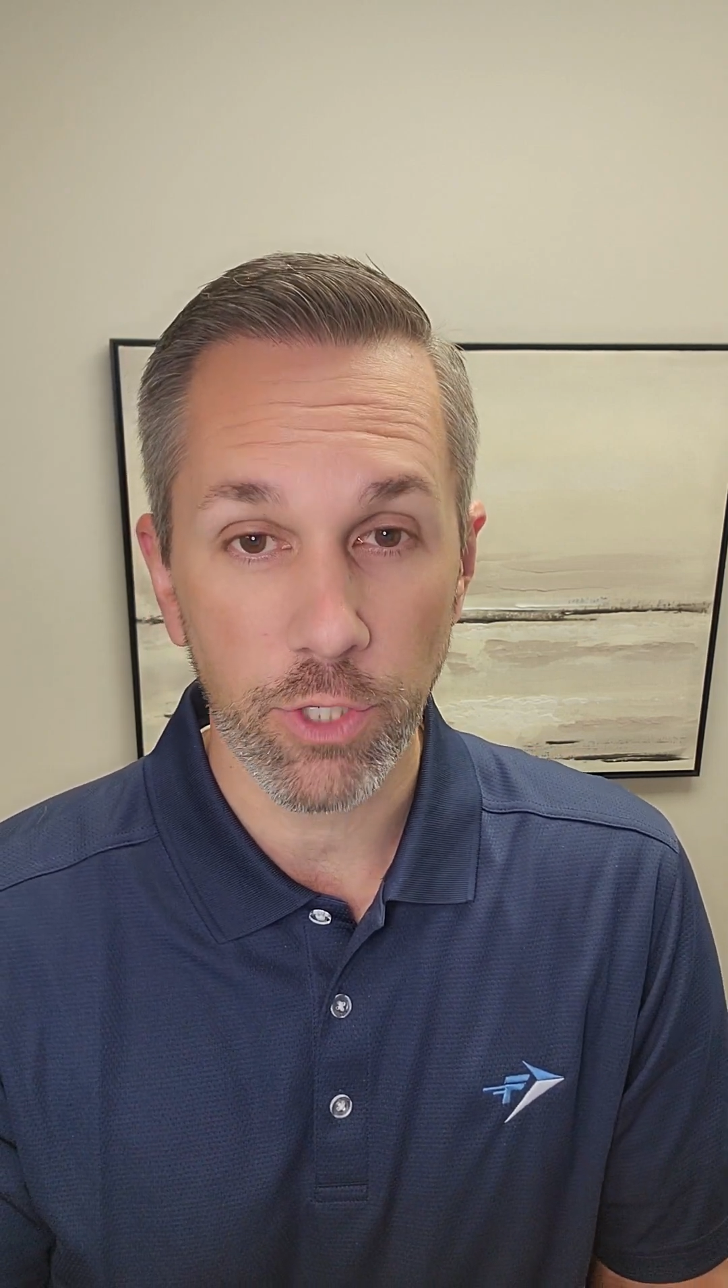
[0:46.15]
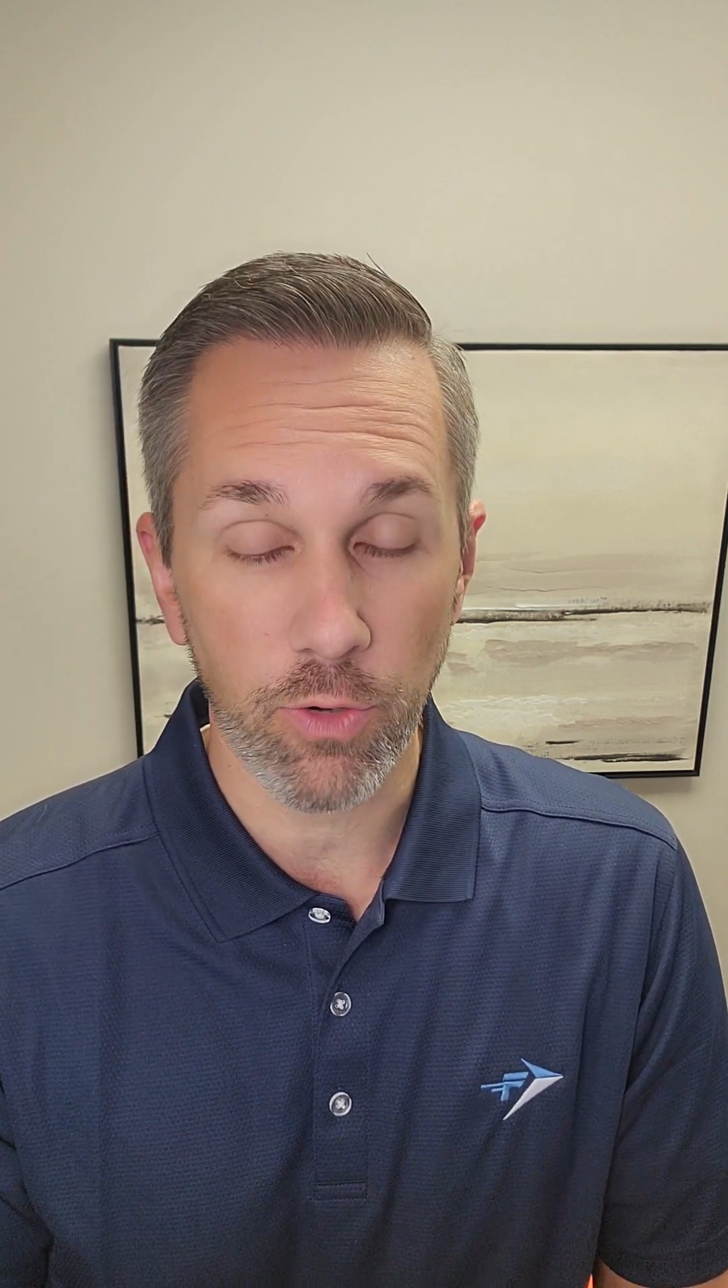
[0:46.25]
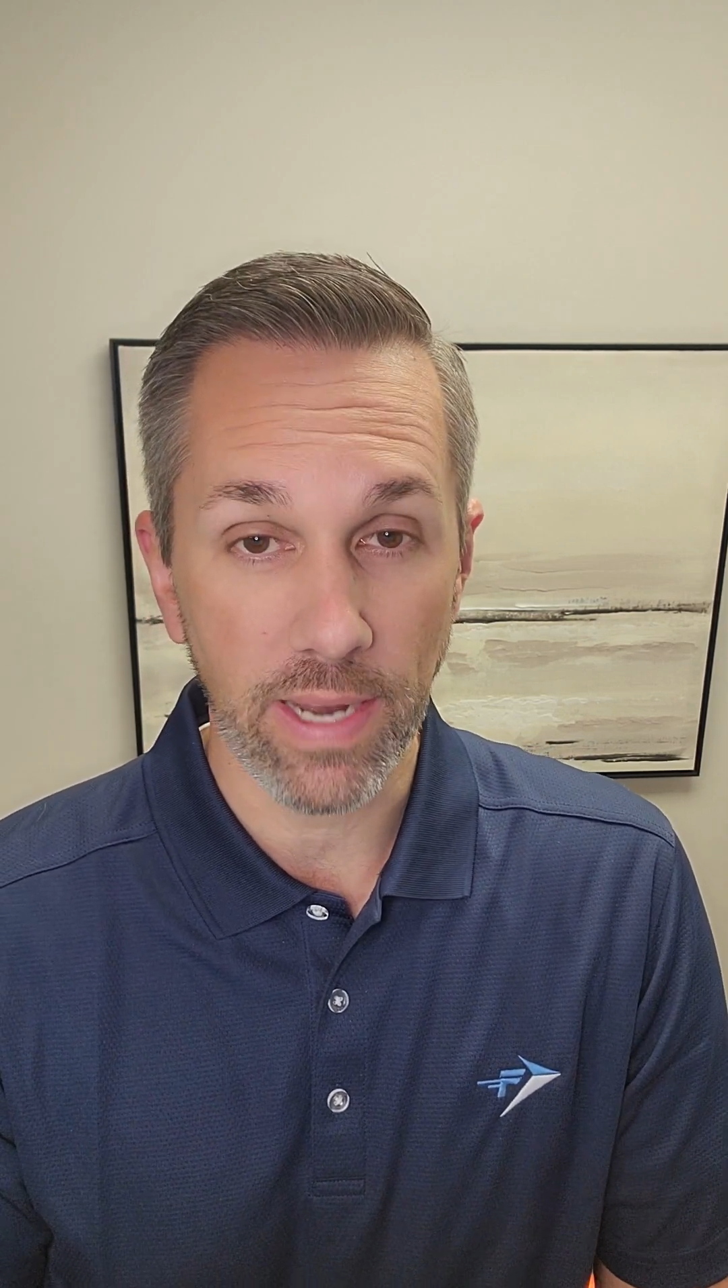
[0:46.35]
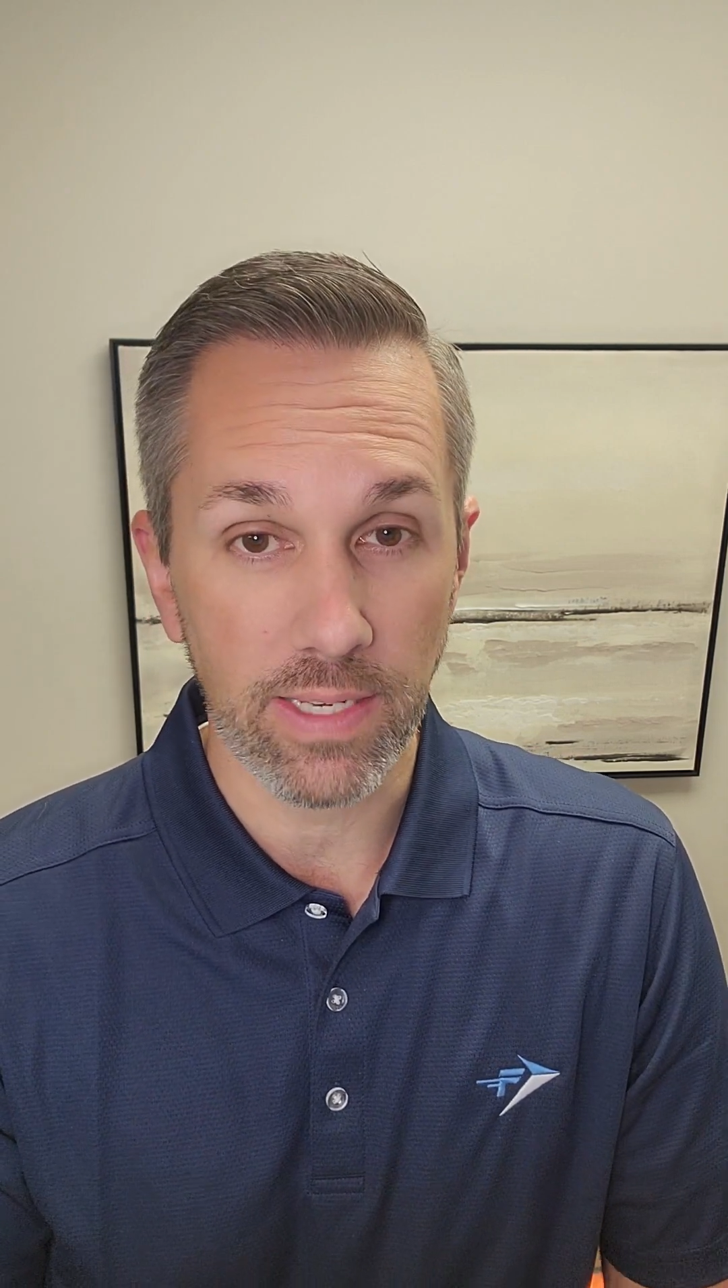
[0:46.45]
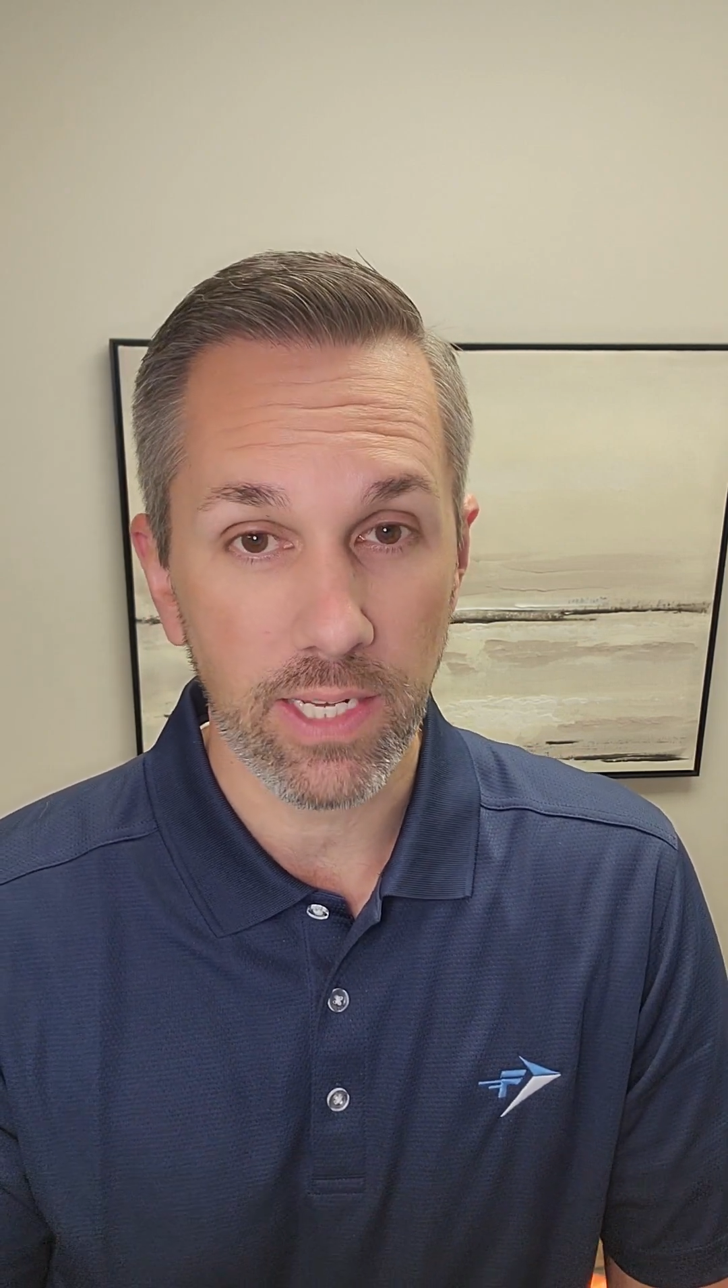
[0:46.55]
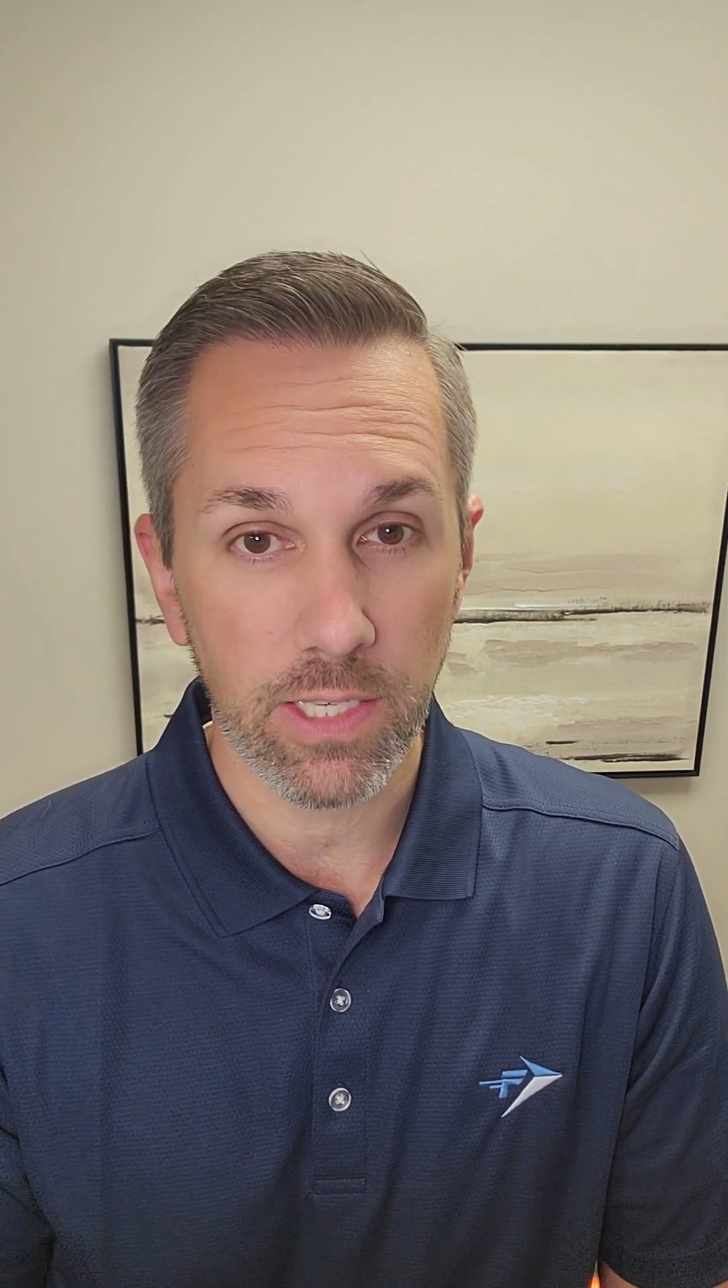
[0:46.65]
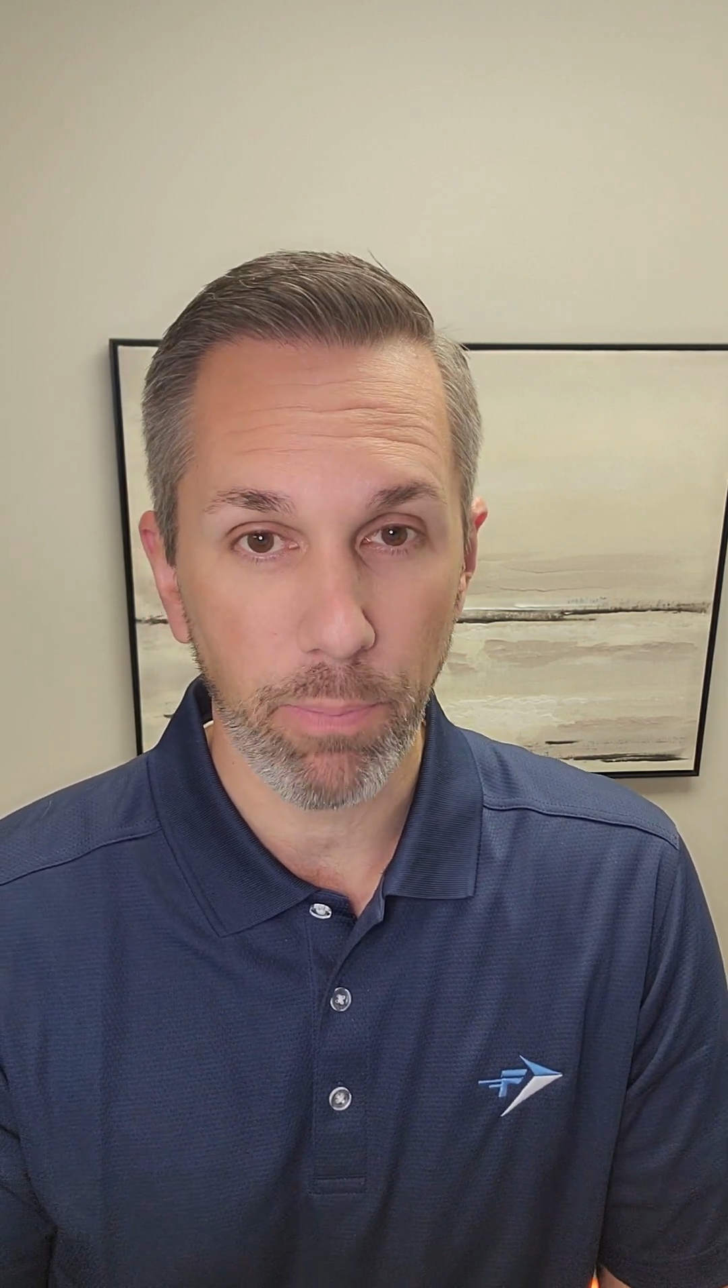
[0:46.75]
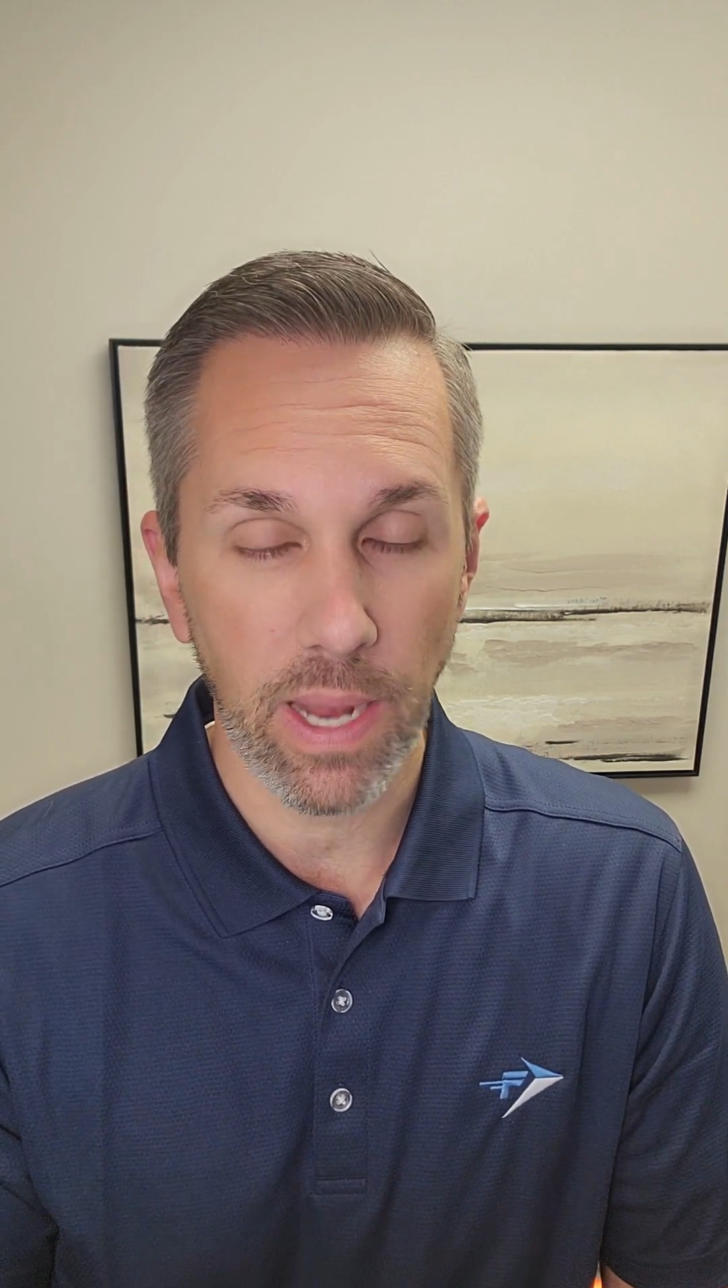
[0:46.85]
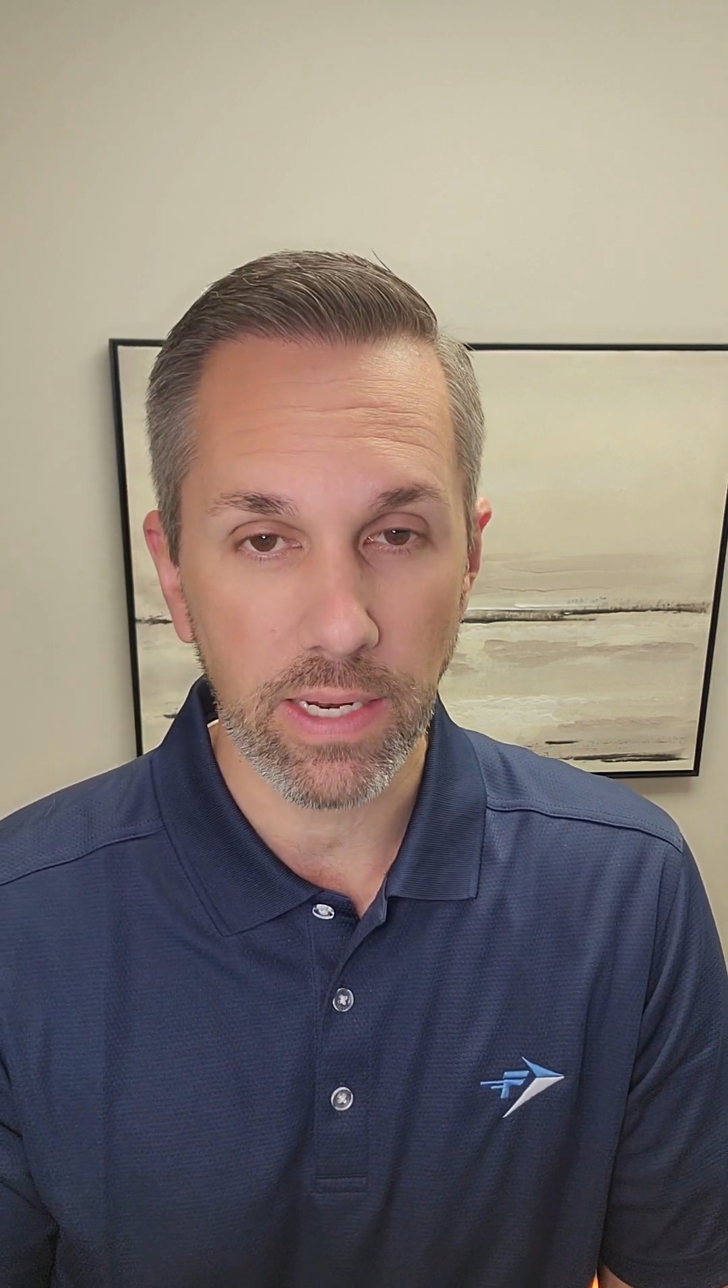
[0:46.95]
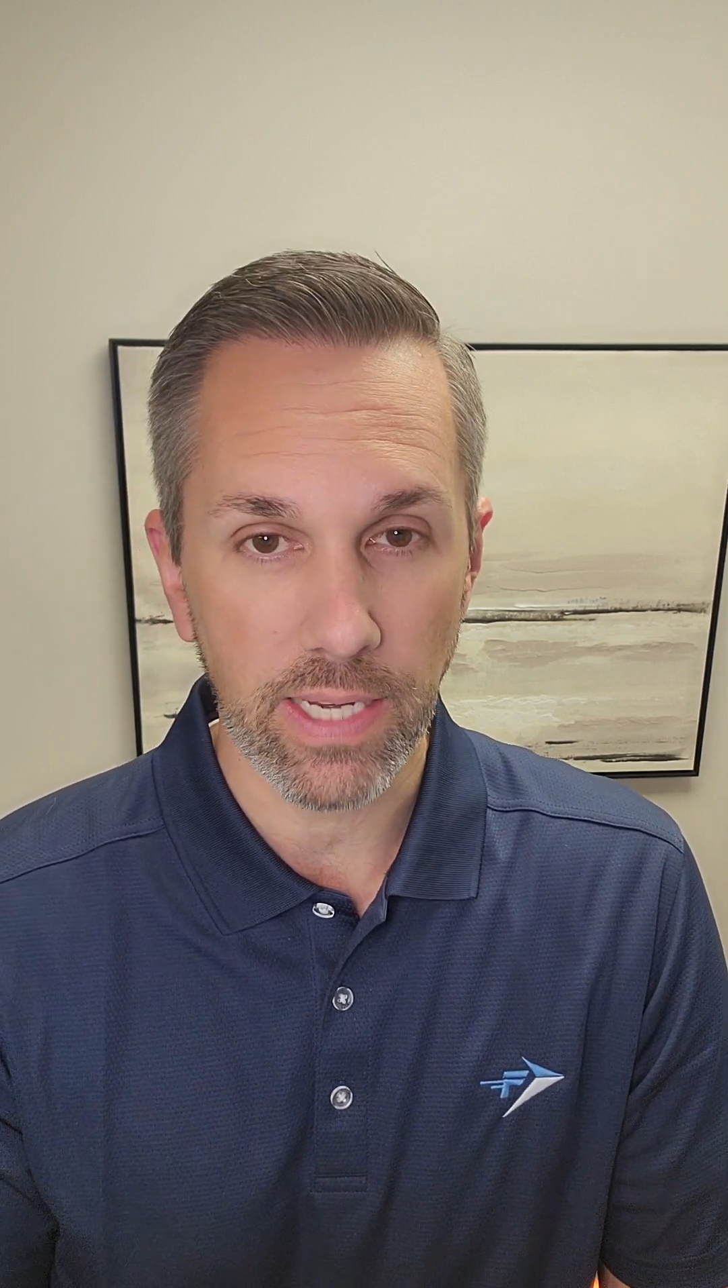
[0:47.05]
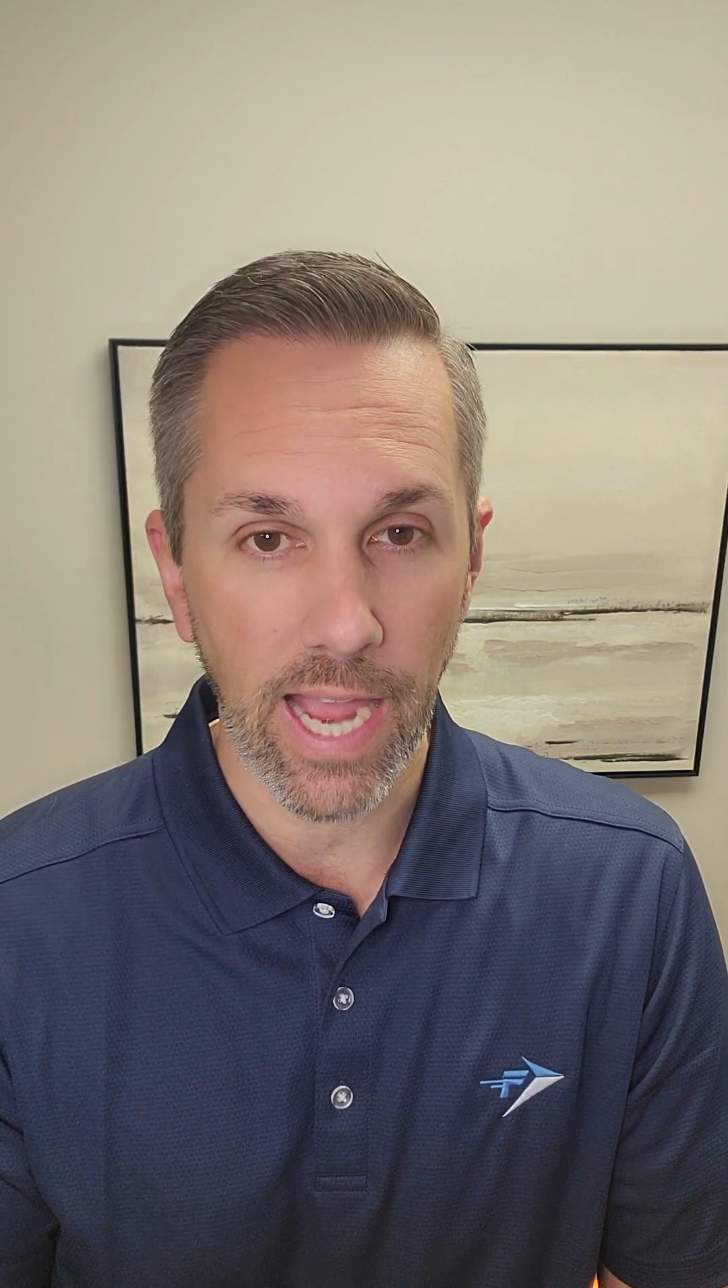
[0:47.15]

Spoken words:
your anticipated